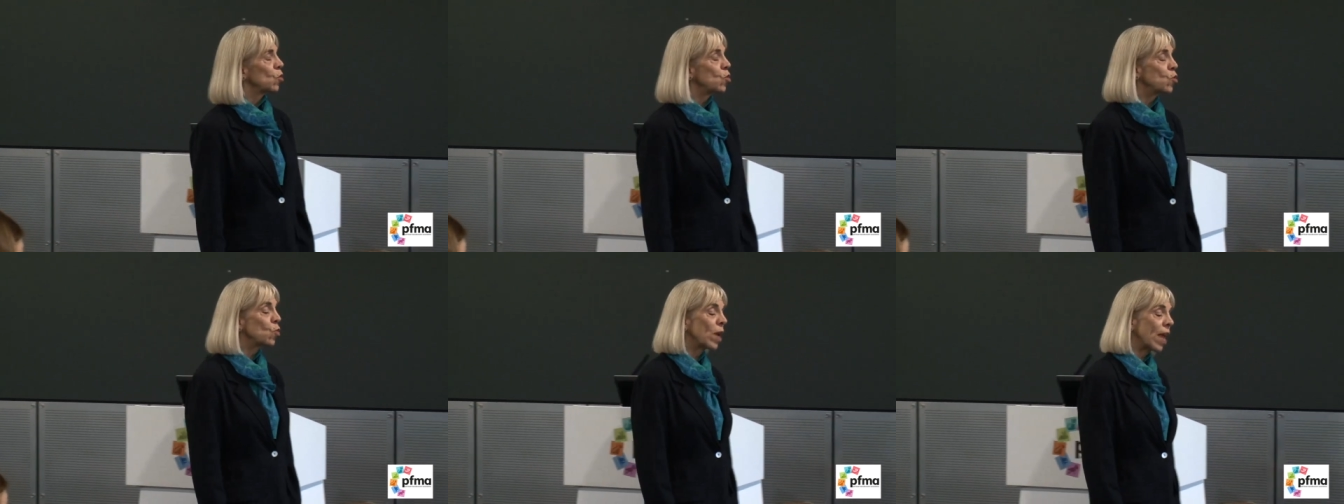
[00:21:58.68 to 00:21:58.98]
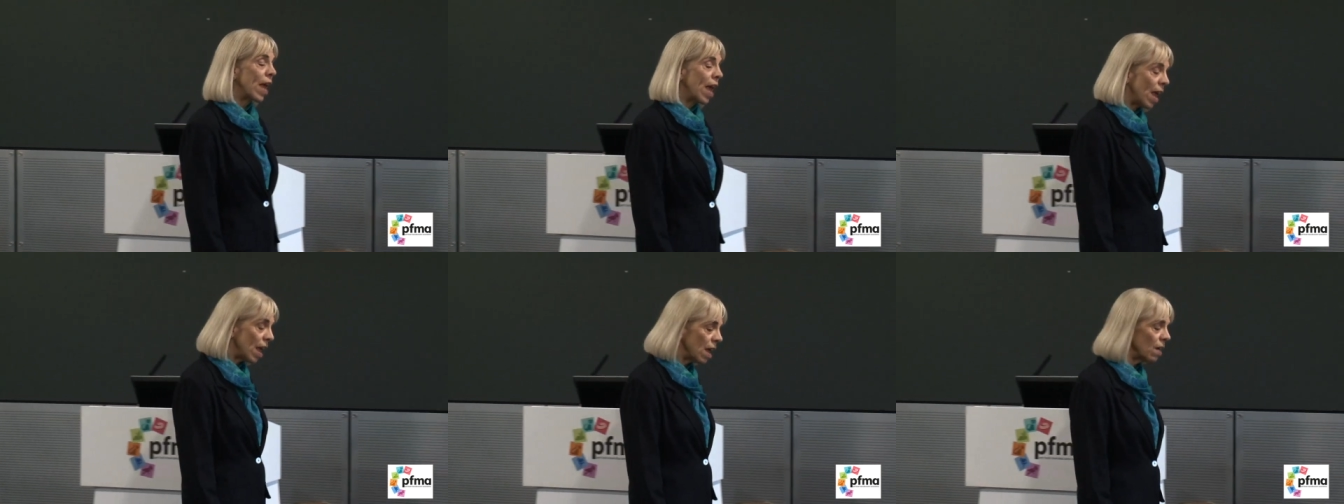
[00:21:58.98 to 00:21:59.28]
you
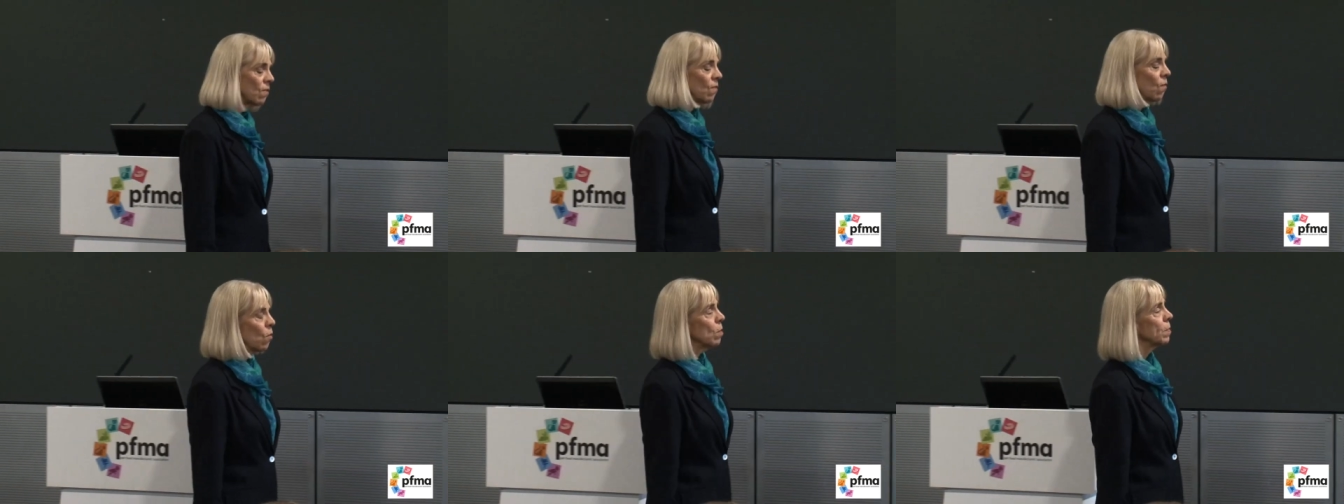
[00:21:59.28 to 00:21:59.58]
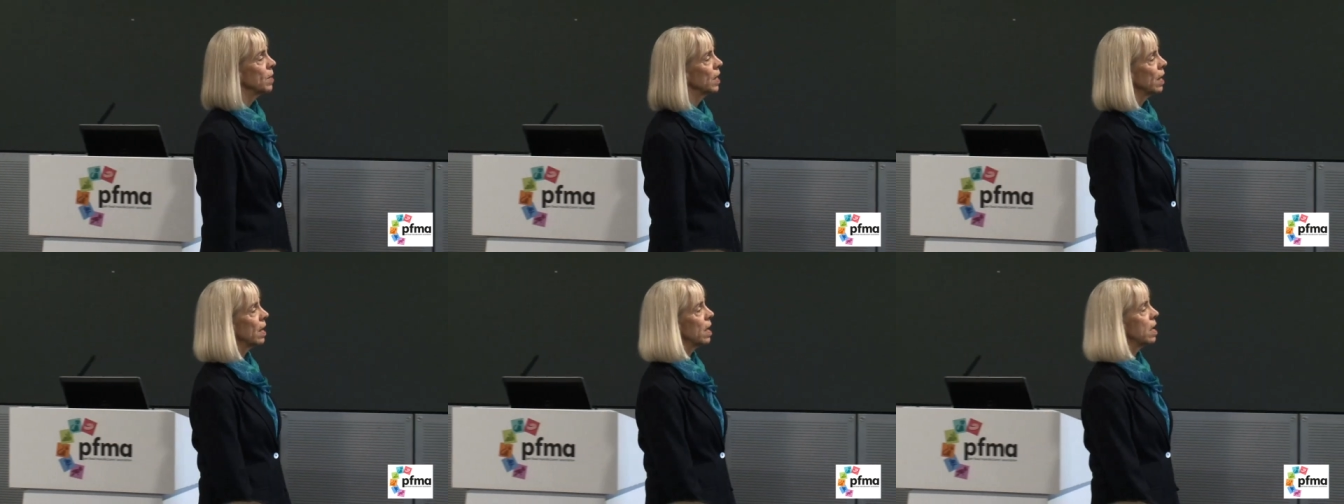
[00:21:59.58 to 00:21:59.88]
can
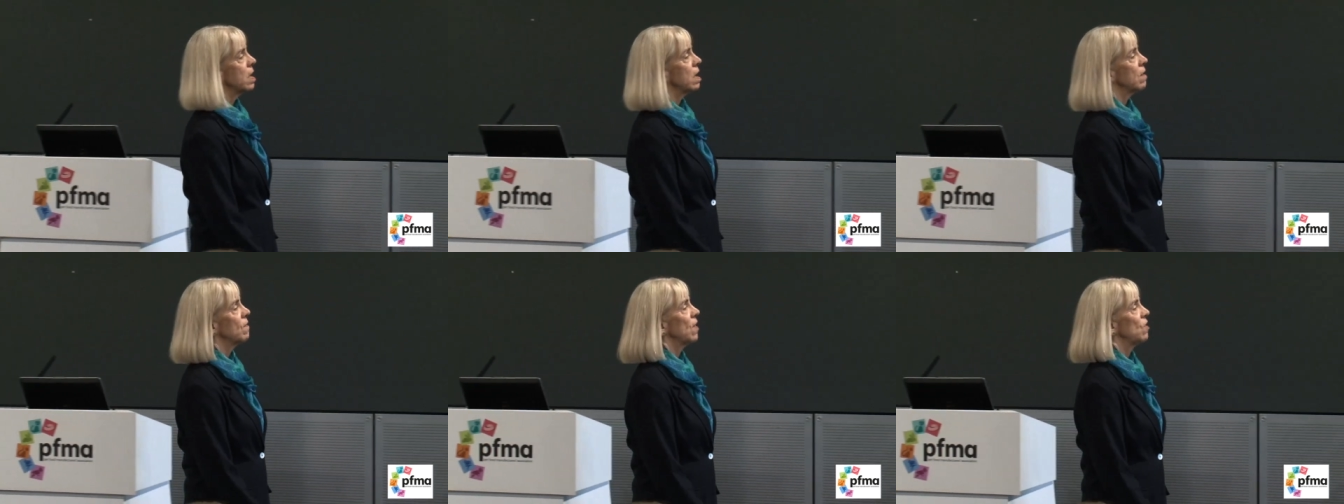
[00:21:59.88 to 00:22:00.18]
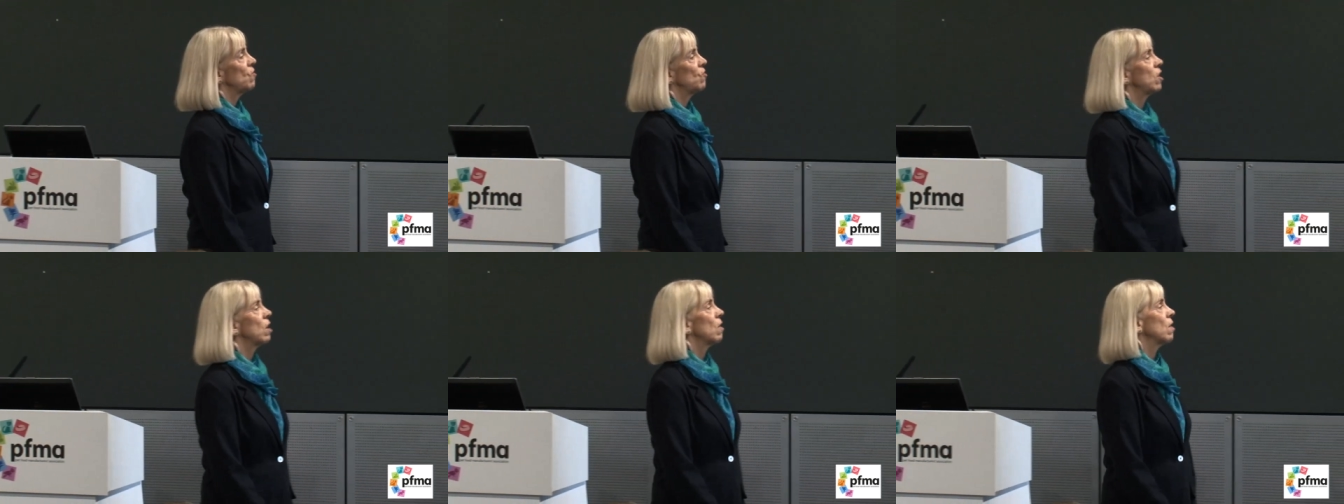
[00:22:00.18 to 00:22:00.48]
formulate a
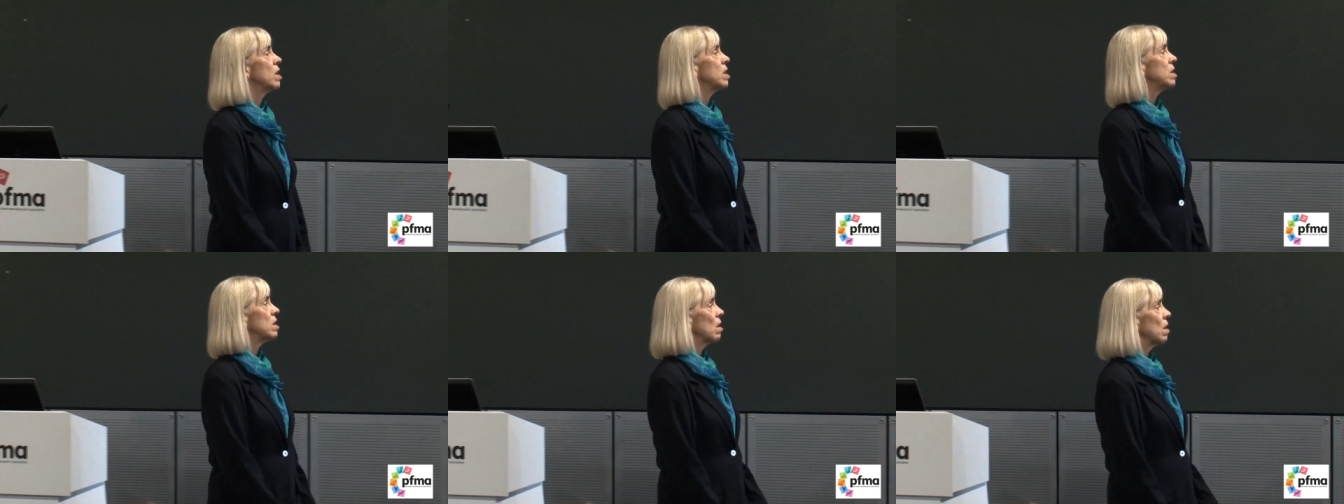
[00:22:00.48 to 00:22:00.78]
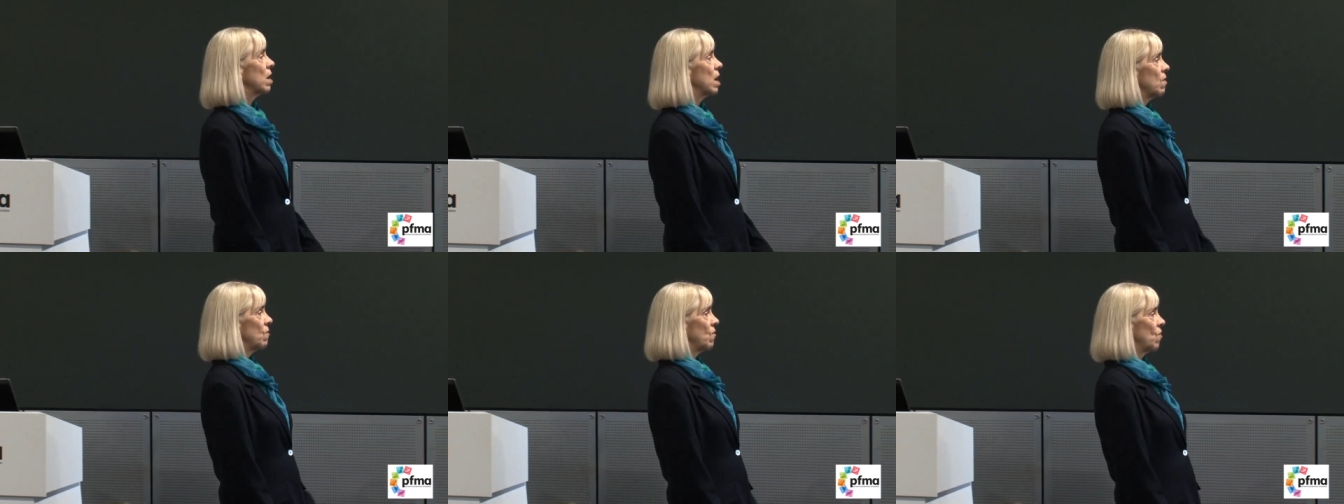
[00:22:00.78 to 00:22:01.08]
vegetarian
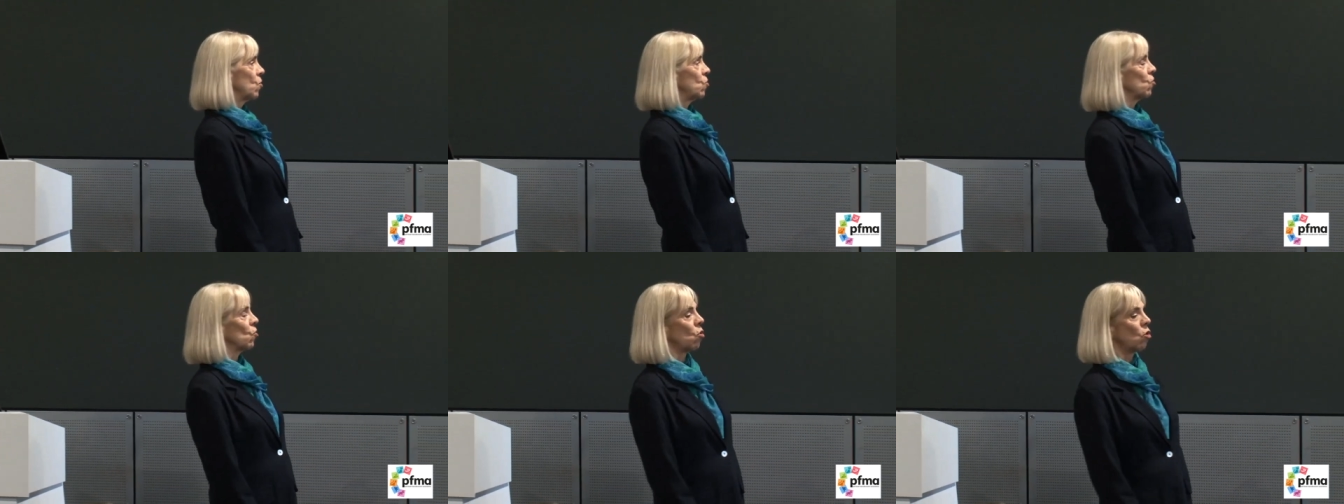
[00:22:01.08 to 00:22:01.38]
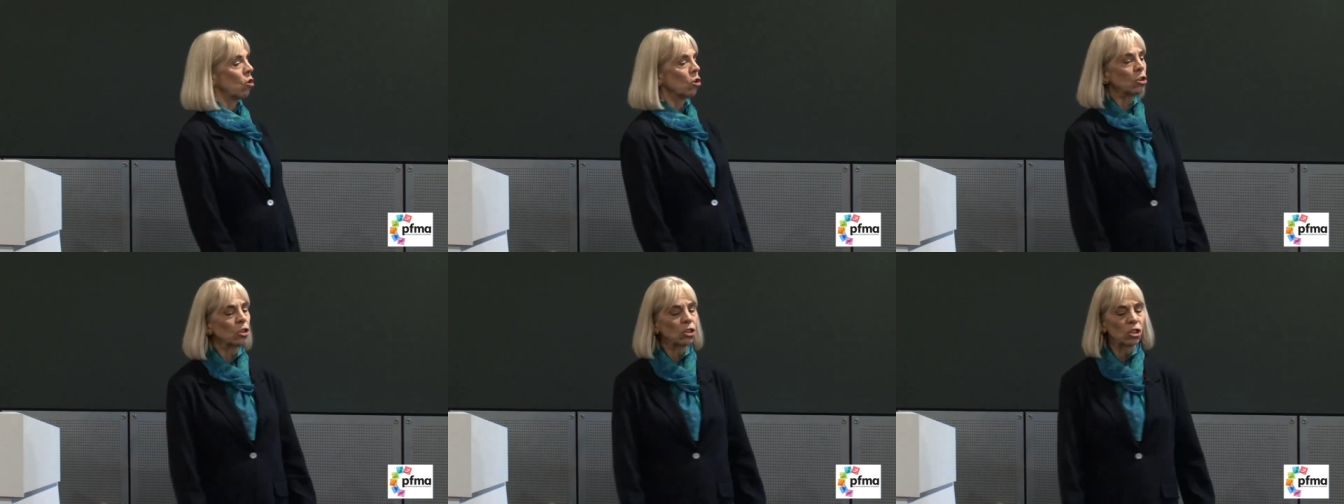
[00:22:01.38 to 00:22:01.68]
diet for
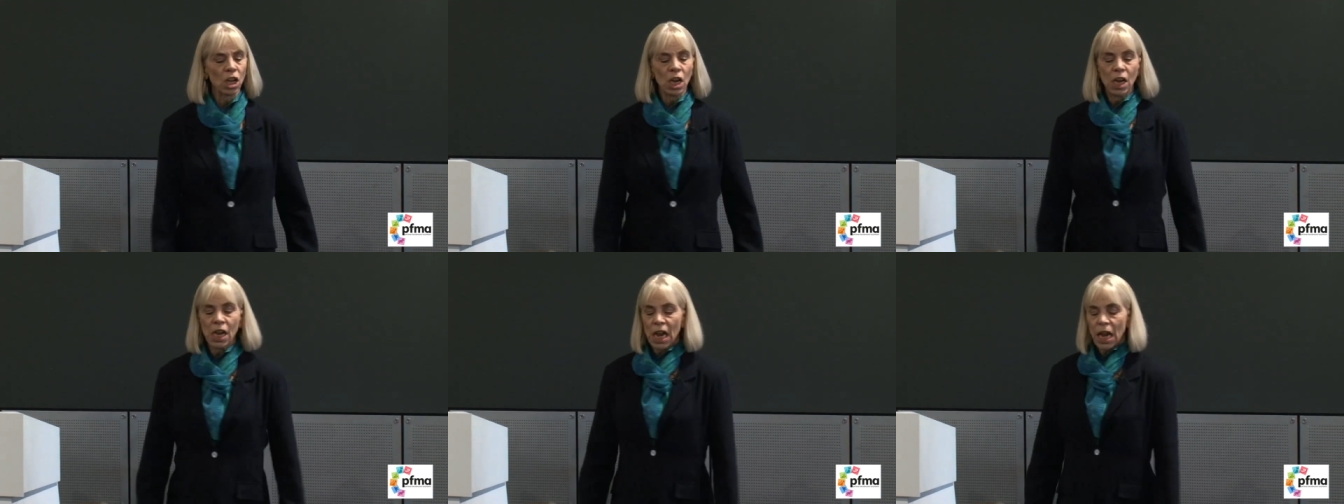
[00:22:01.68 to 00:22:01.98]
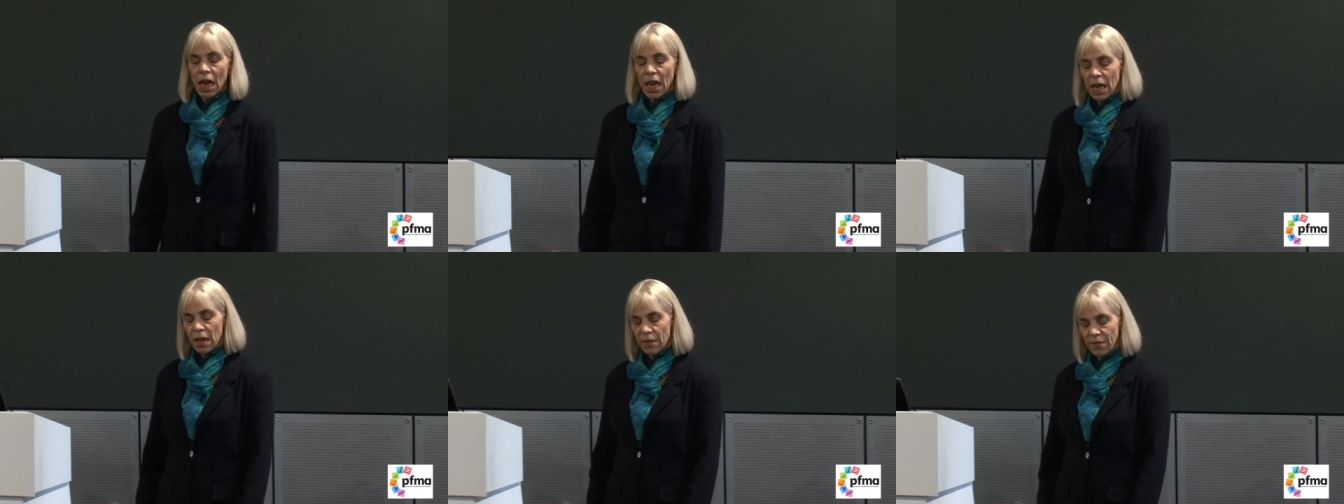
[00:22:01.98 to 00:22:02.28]
dogs.
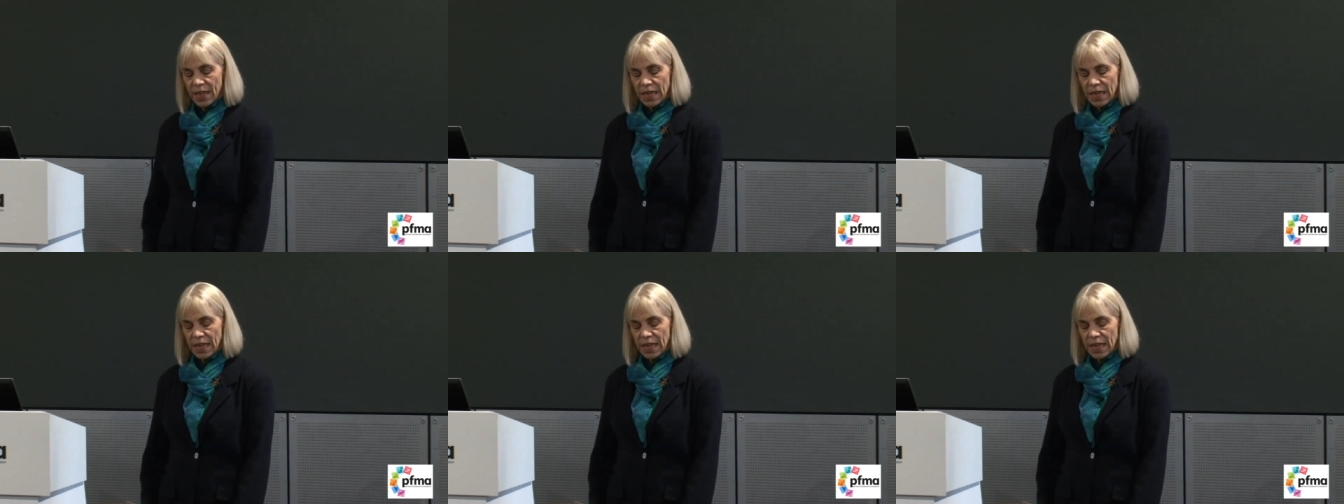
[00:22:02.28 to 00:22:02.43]
If